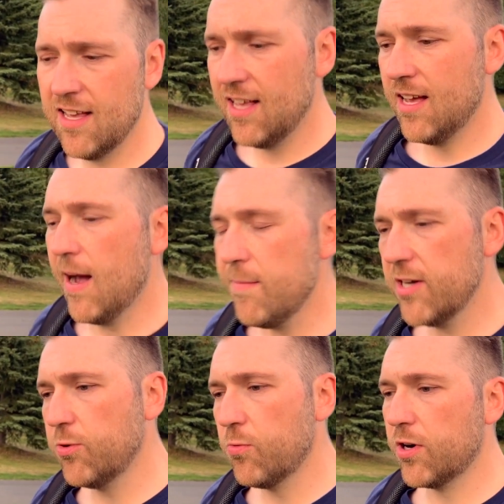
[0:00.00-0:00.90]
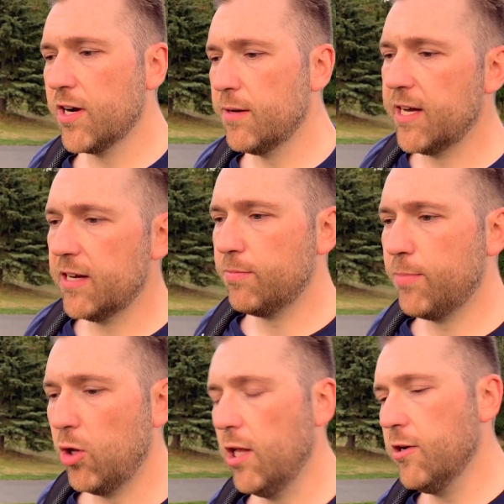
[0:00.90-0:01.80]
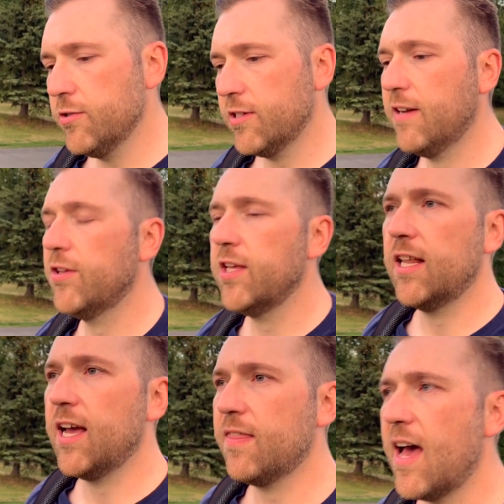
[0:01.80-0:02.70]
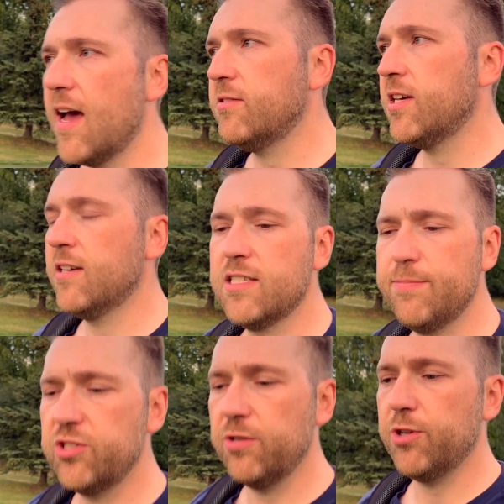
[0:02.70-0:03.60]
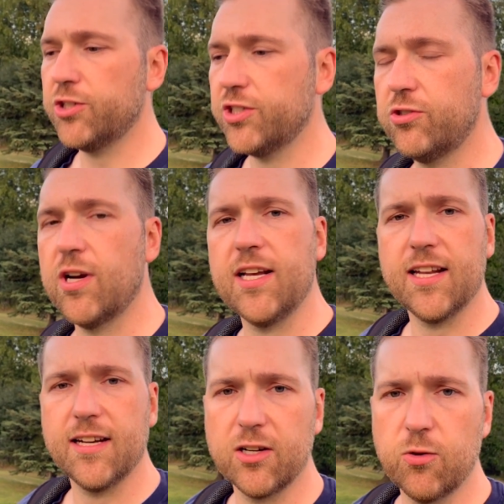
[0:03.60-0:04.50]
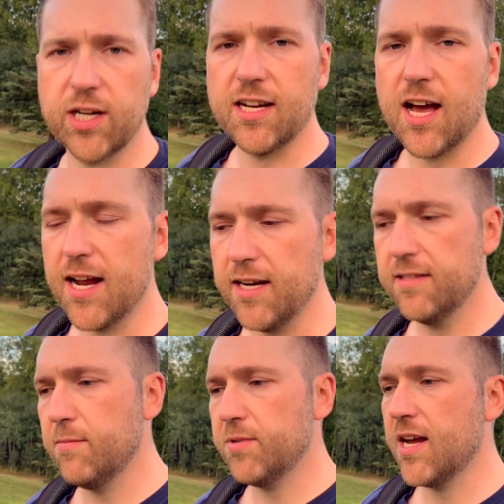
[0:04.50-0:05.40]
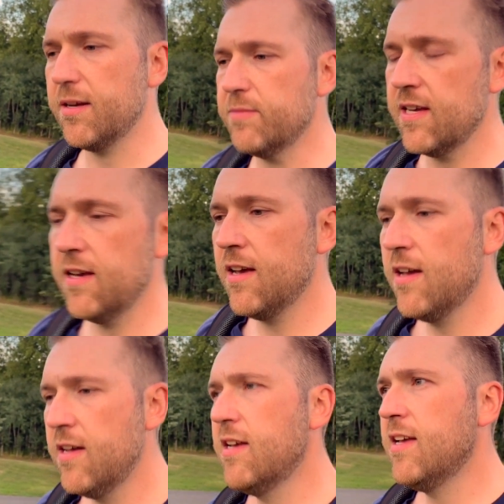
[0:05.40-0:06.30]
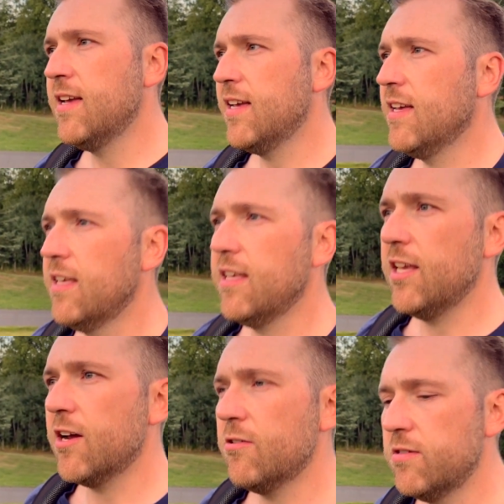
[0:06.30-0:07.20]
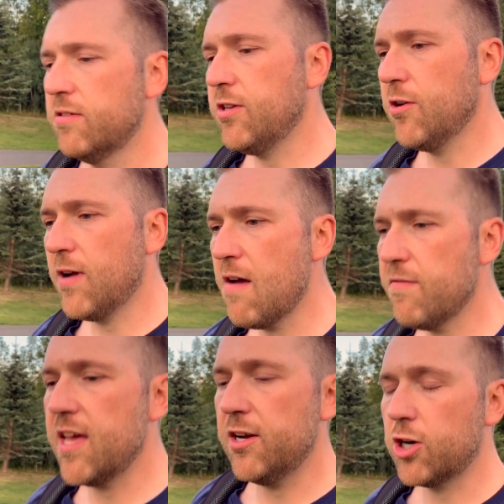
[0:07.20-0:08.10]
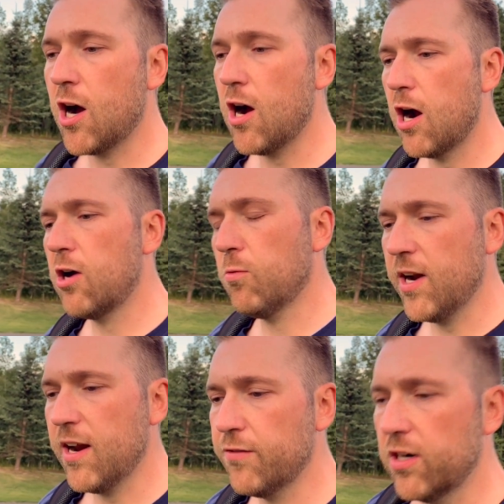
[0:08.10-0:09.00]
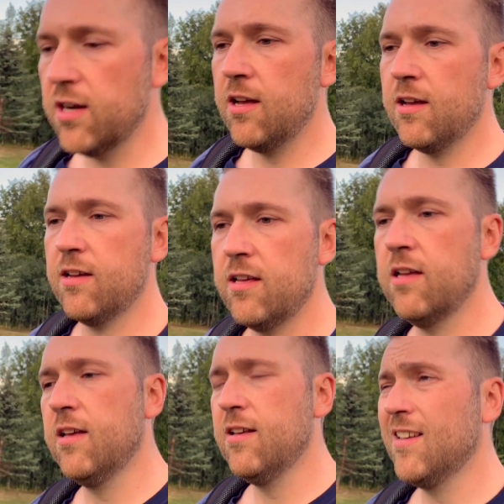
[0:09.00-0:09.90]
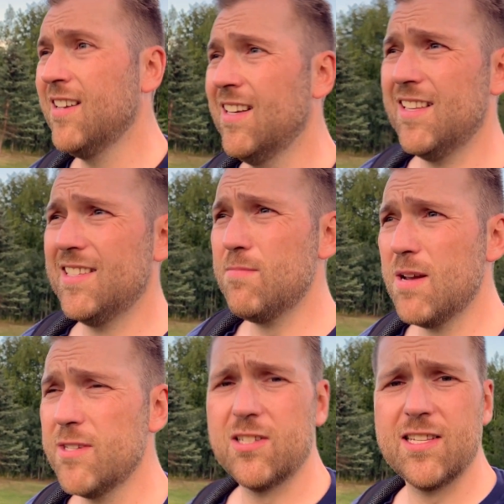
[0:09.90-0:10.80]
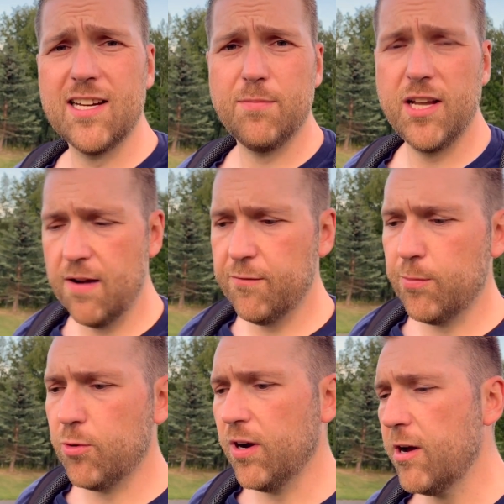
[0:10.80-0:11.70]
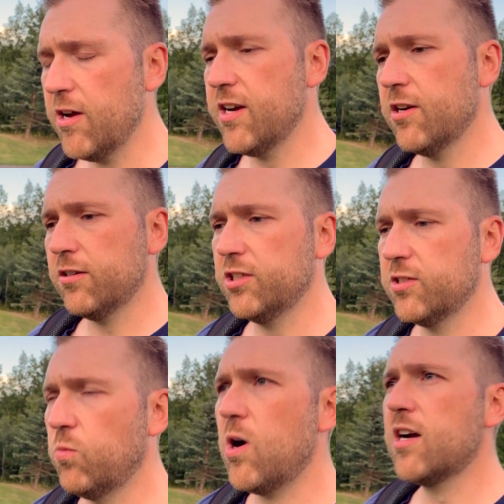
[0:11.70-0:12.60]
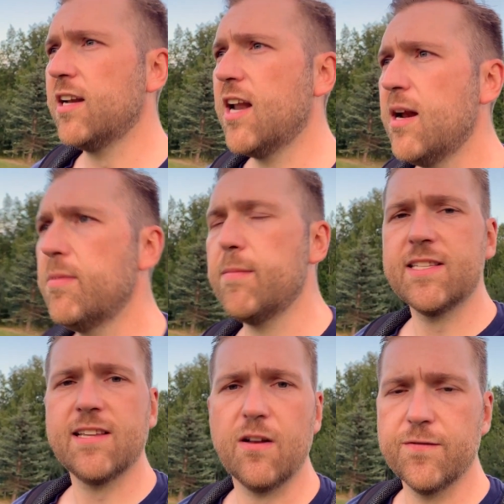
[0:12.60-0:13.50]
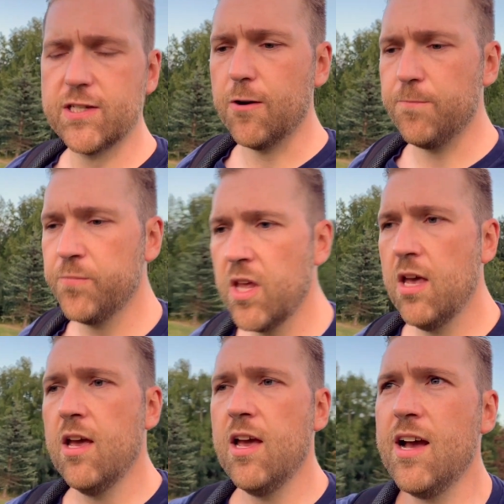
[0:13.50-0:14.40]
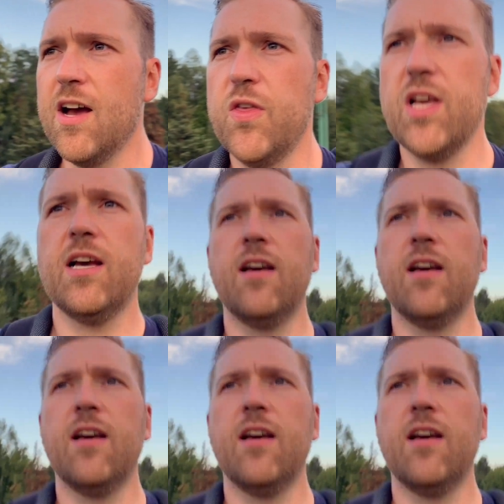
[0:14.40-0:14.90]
I'm not too worried about polos and everything like that, especially when you're just trying to get in a quick 9. Sometimes, you know, you don't have that in your car or whatever. And sometimes I just like to be comfortable when I'm out here just walking 9 by myself. So I think